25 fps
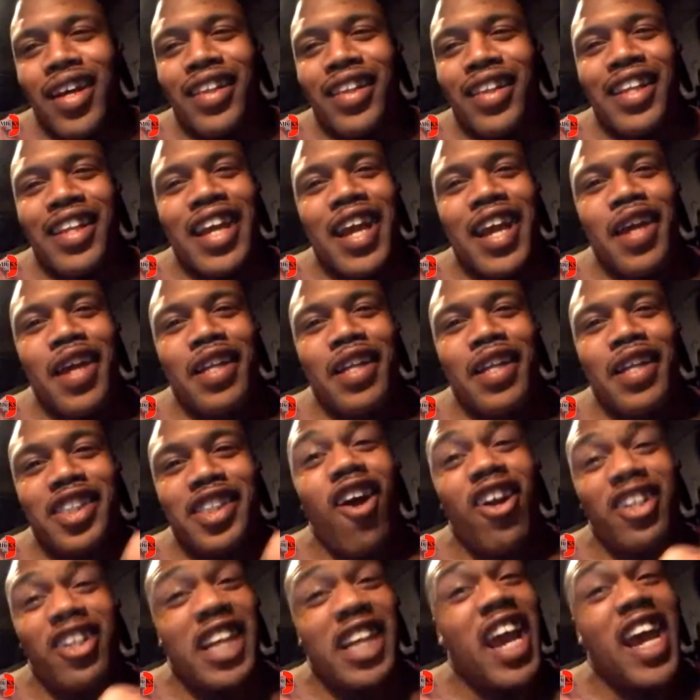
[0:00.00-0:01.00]
it
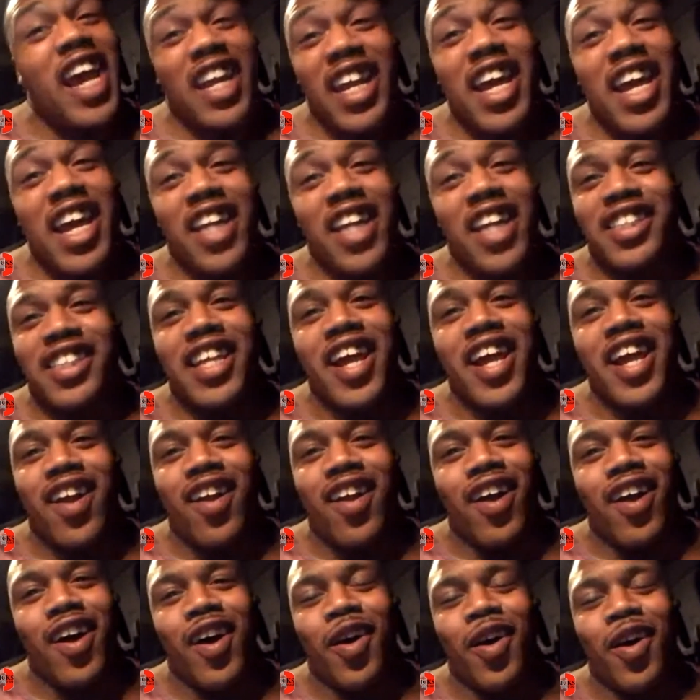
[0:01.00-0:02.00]
starts and ends
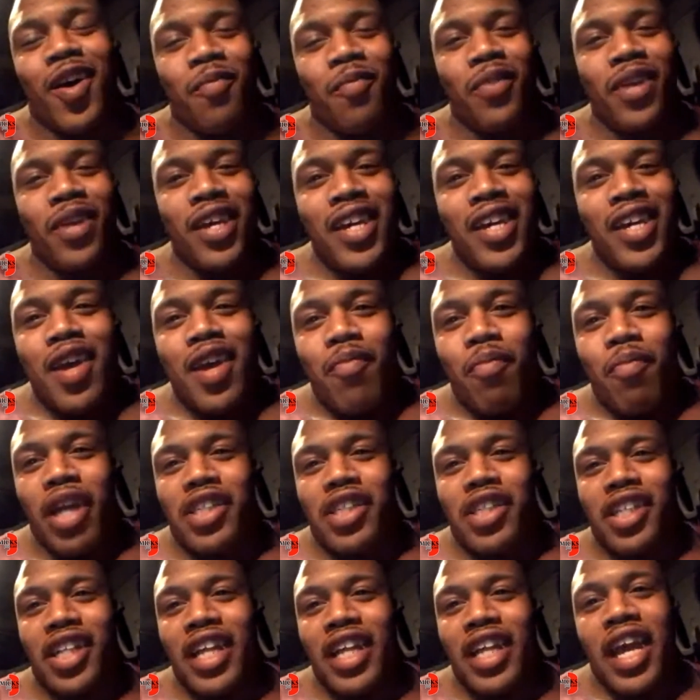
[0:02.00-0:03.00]
there.
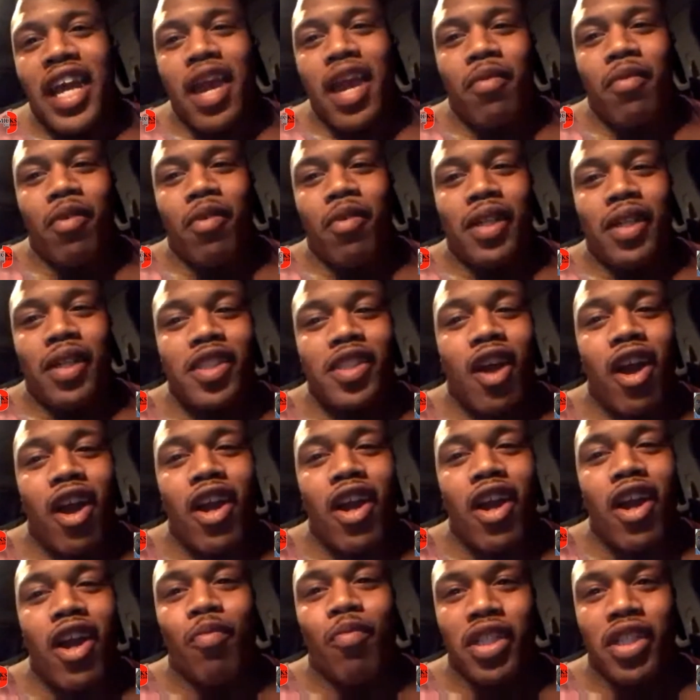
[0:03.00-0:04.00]
Basically, they gave me my start
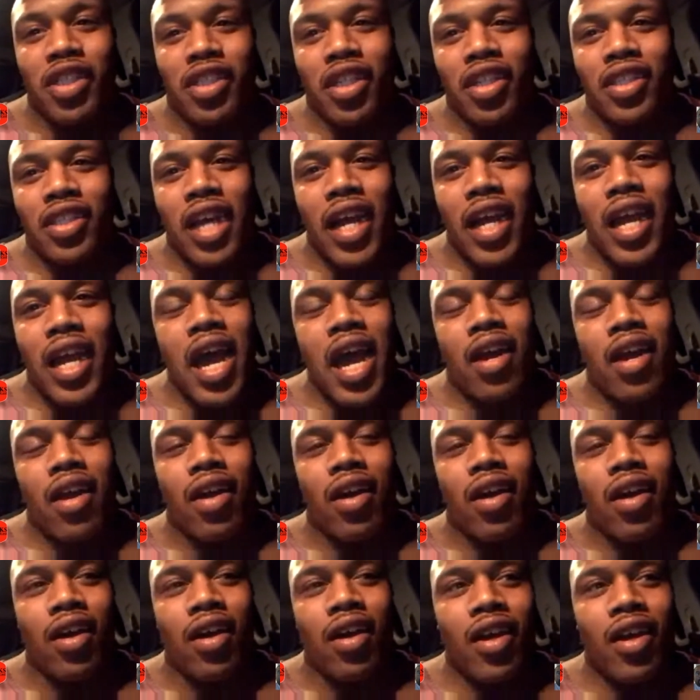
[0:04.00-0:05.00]
in the business. I
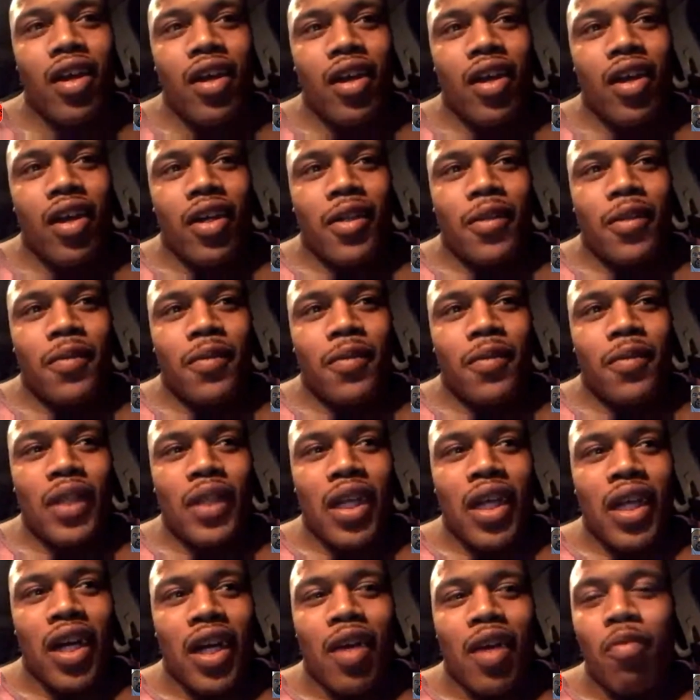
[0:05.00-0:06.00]
kind of,
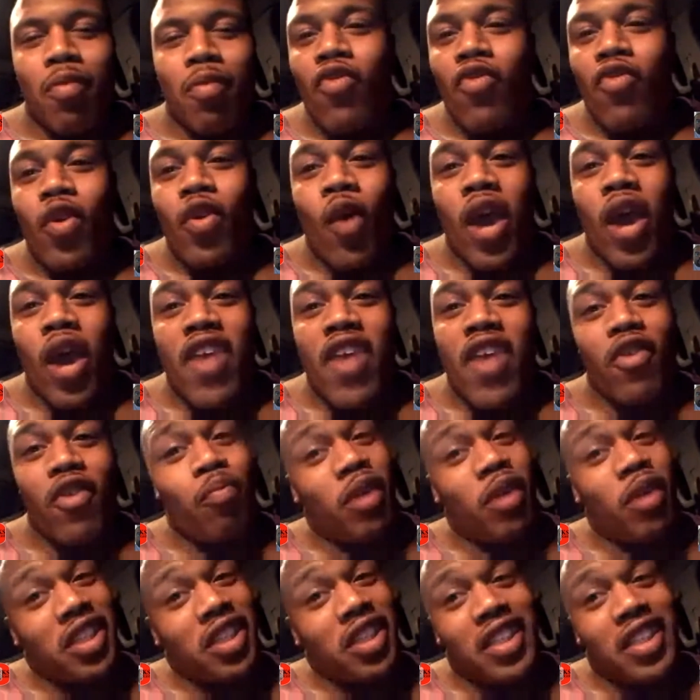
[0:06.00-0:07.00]
for
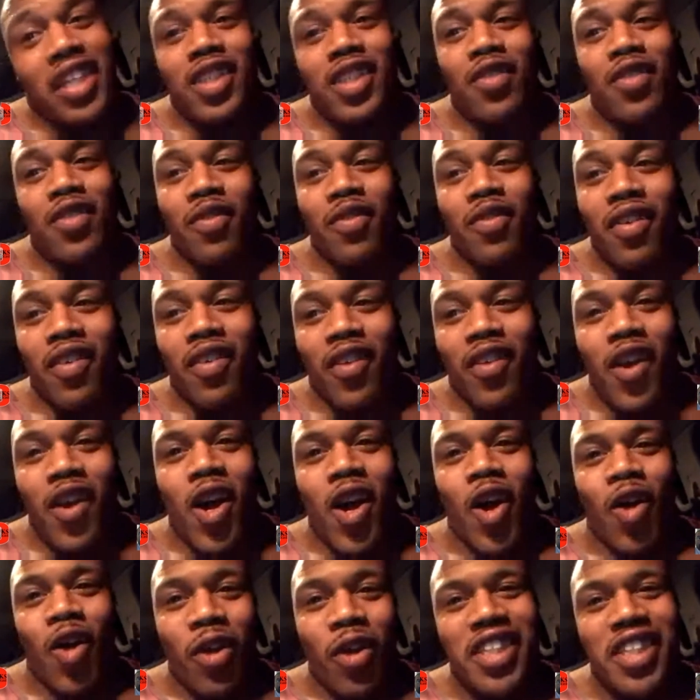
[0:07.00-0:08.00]
business
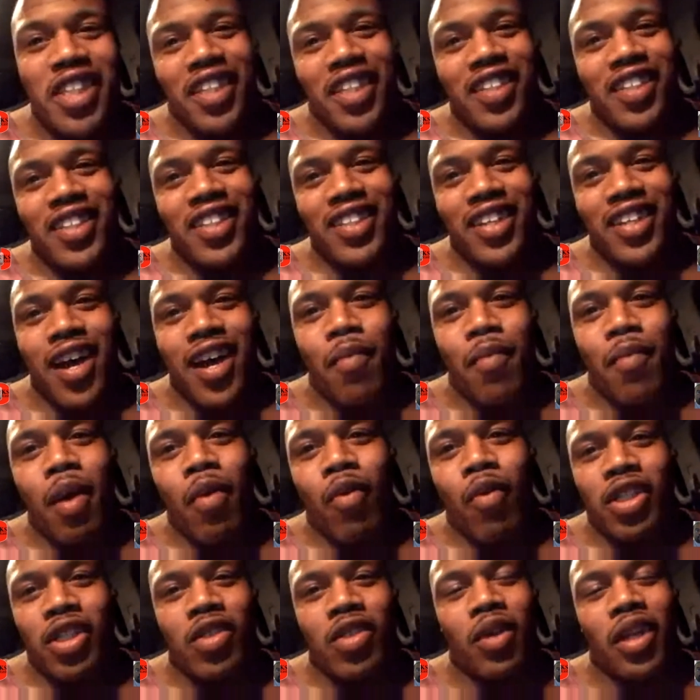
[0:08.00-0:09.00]
reasons, I
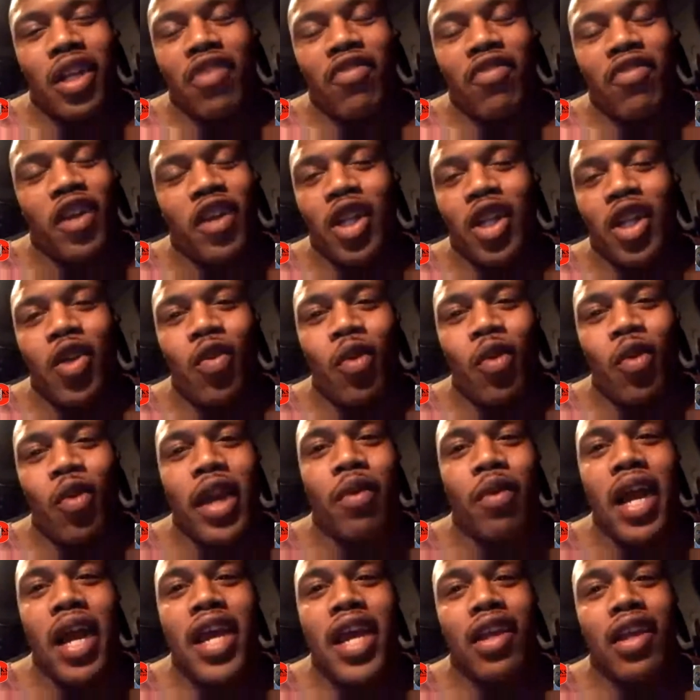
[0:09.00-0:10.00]
wasn't really feeling the way
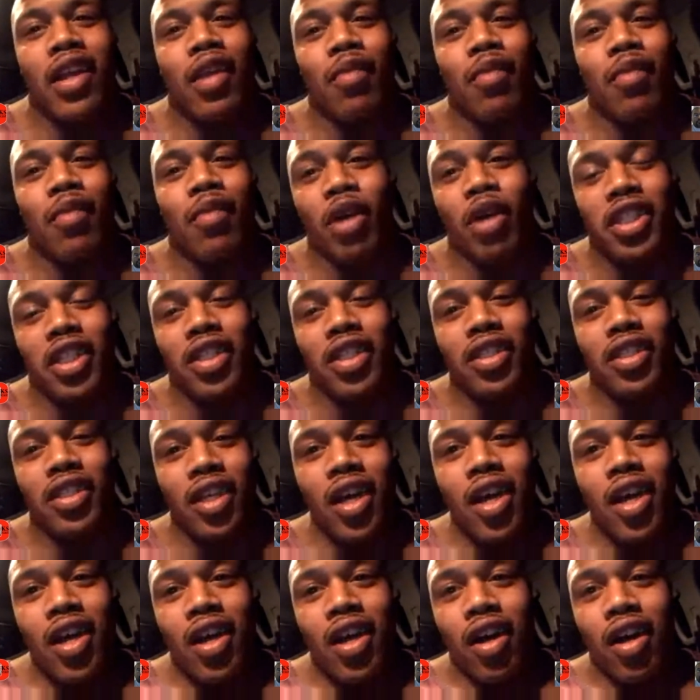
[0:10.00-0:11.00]
they were handling
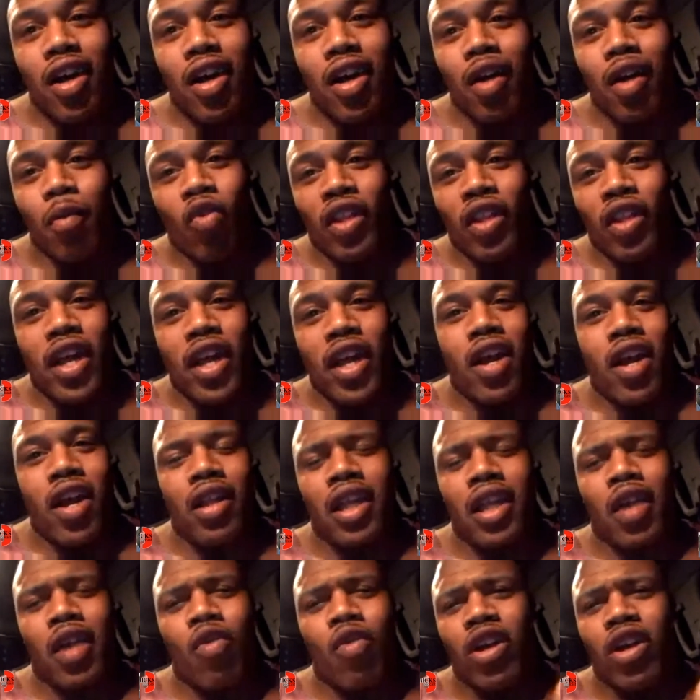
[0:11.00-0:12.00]
business over
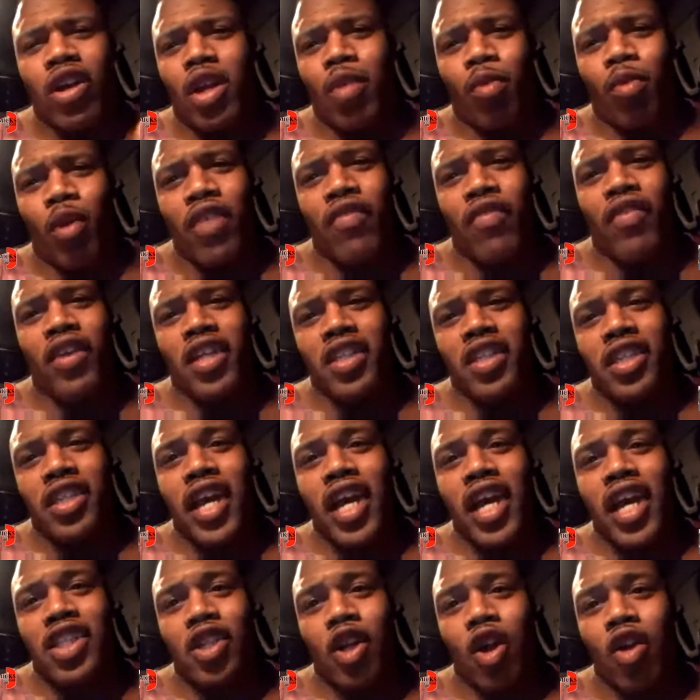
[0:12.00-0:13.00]
there. I think one of your
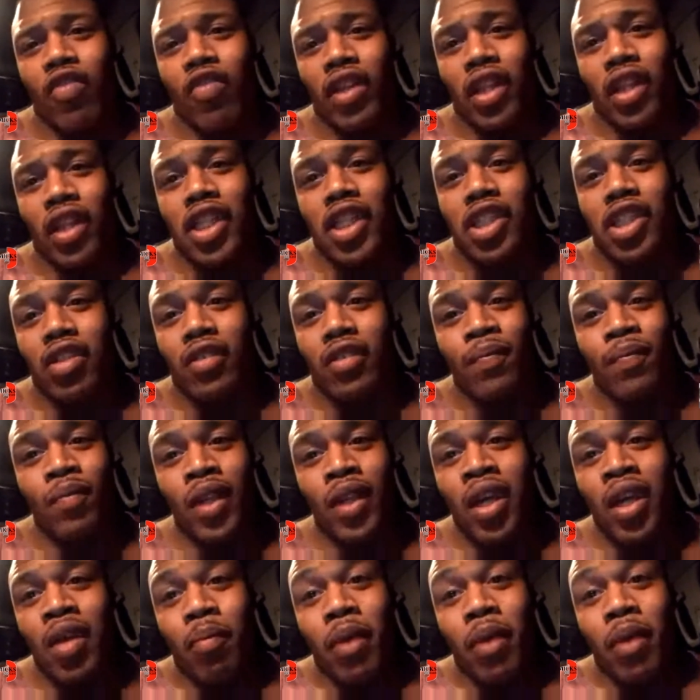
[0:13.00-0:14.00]
previous guests, Urban Legend,
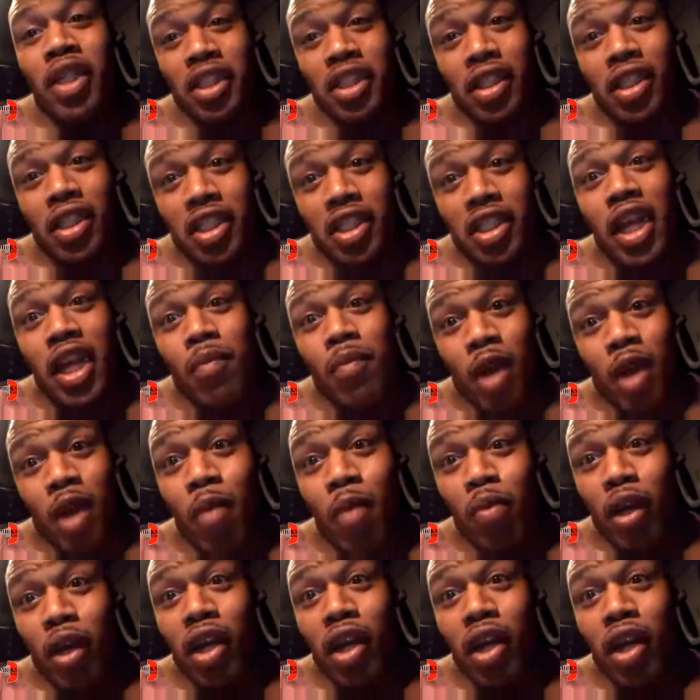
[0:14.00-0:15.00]
mentioned the same
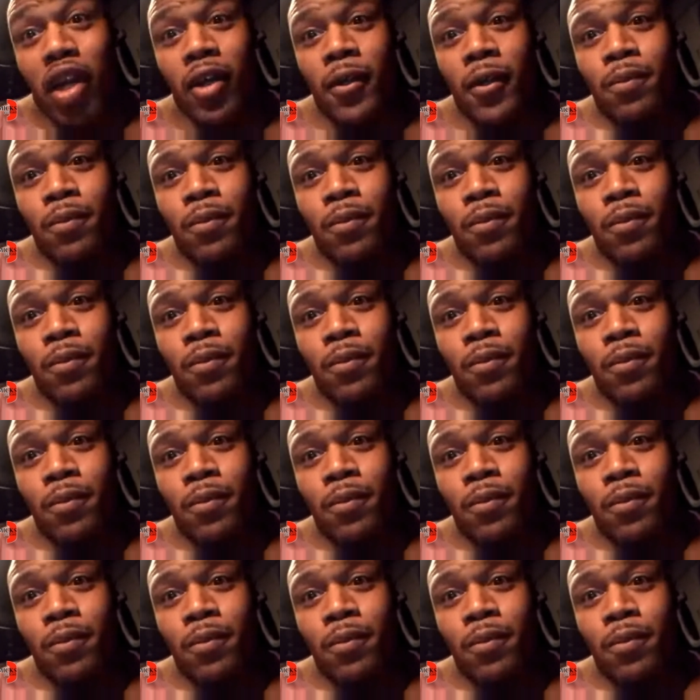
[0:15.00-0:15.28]
company.